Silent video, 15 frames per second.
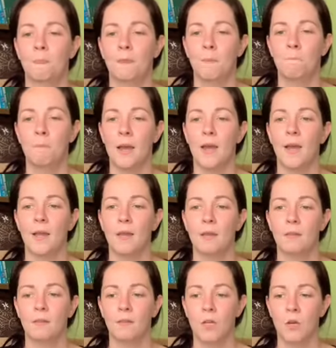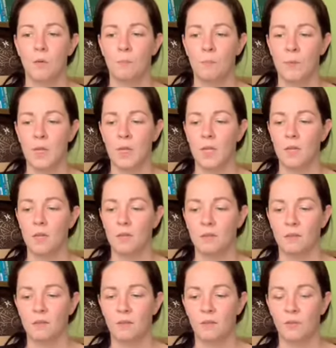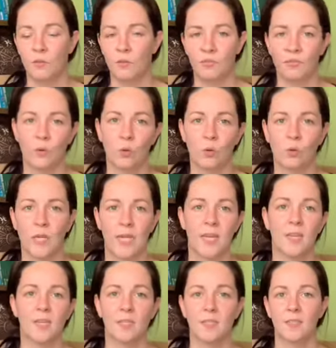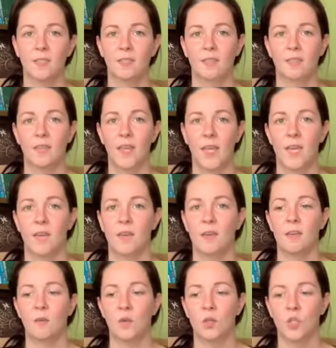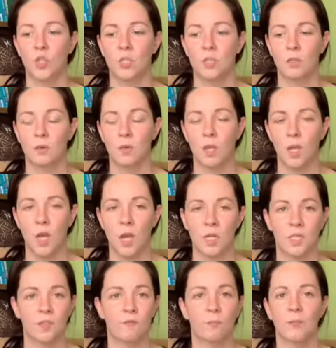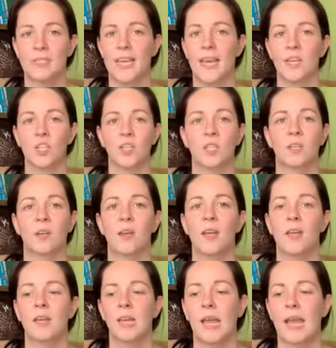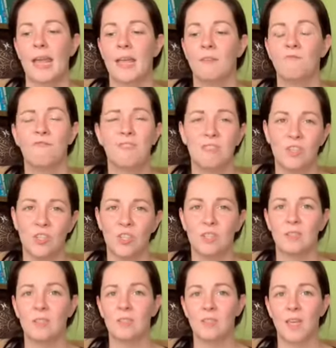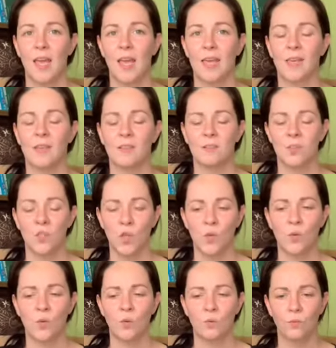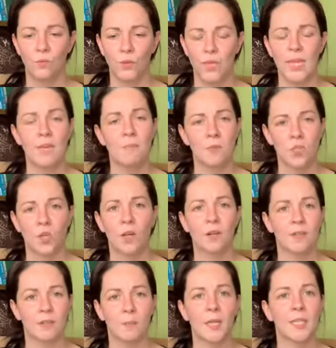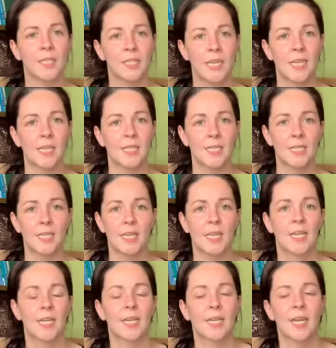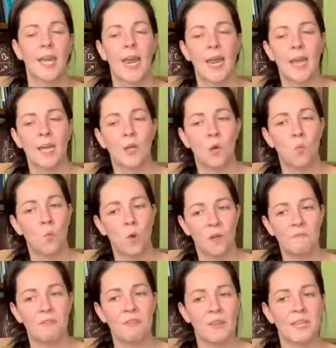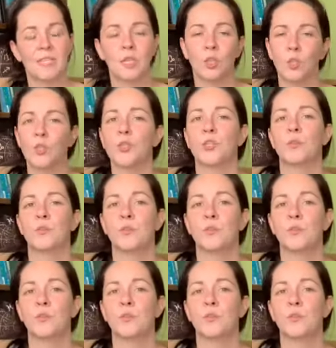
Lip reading: by, you know, being the fertile land. And she's a goddess of protection and visions. And so it started to make sense. And one of the things I learned in the